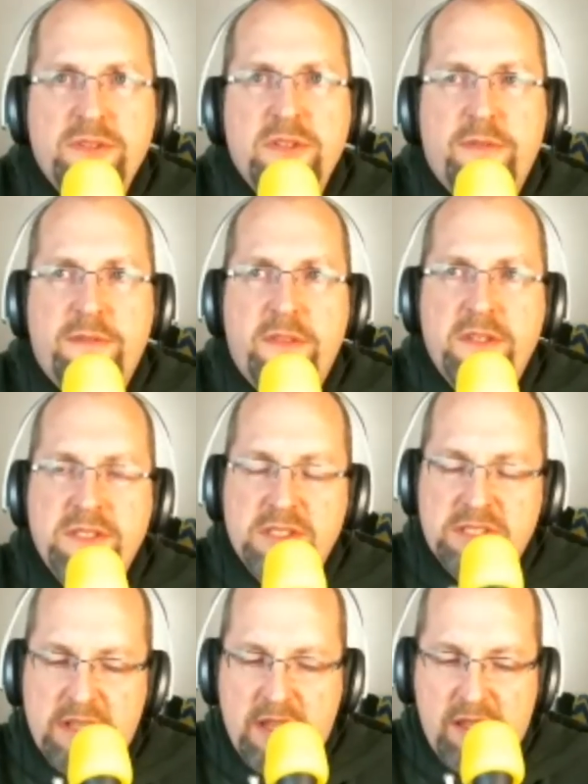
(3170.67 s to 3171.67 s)
is a this
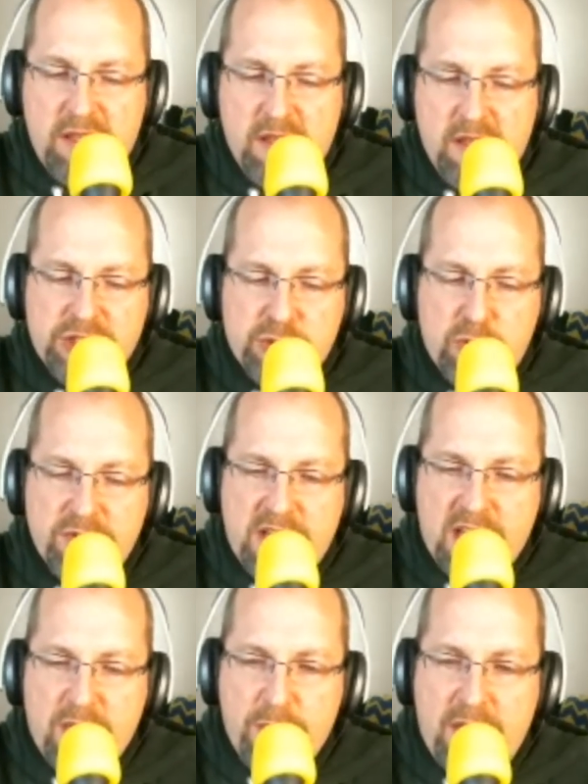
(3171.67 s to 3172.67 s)
is a uh, short
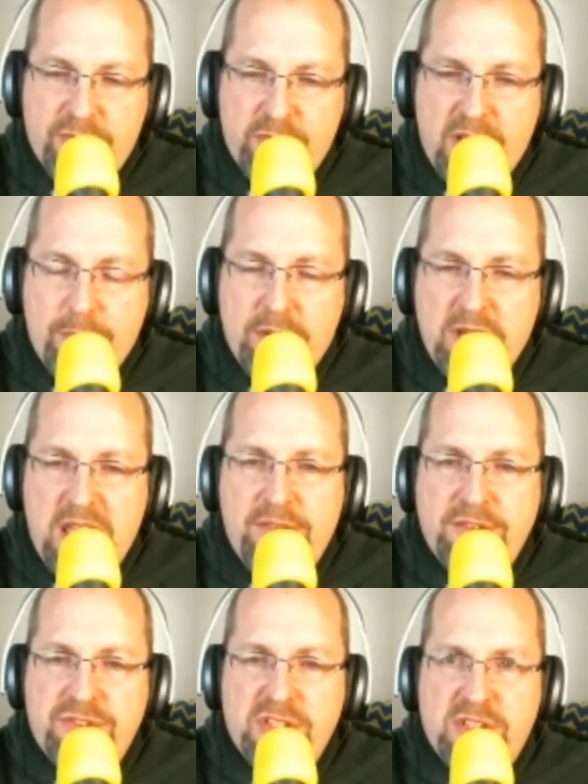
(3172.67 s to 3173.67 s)
documentary. I believe
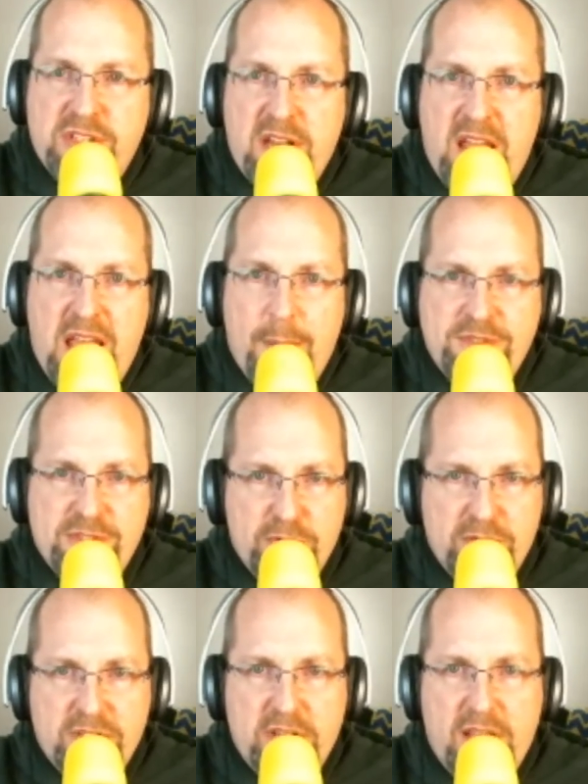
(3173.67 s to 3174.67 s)
it's just an
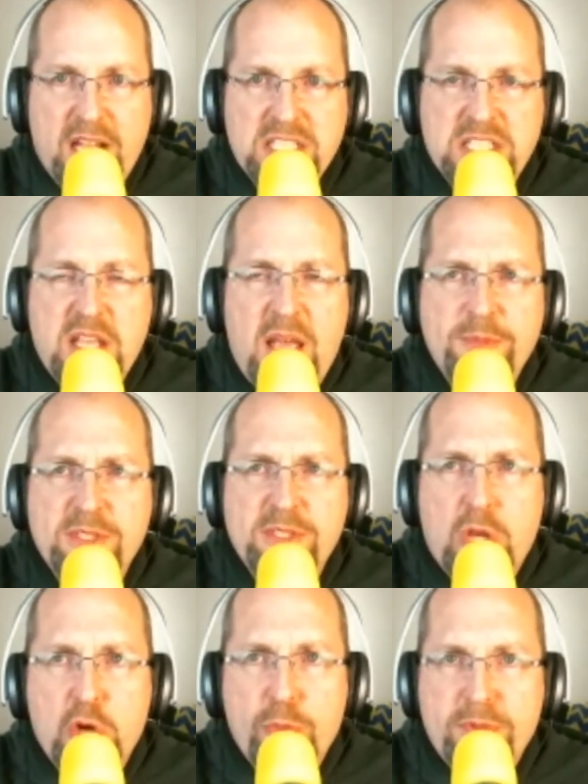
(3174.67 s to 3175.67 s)
excerpt. Ex,
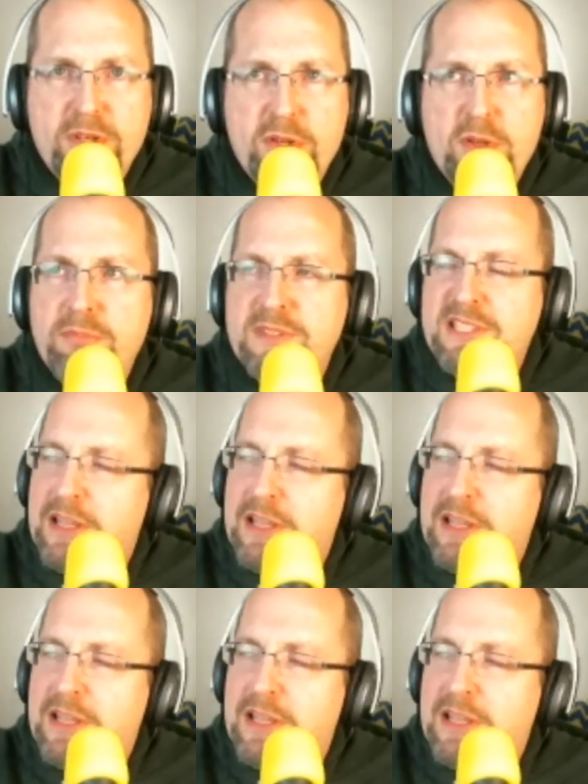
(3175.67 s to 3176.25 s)
excerpt. Uh,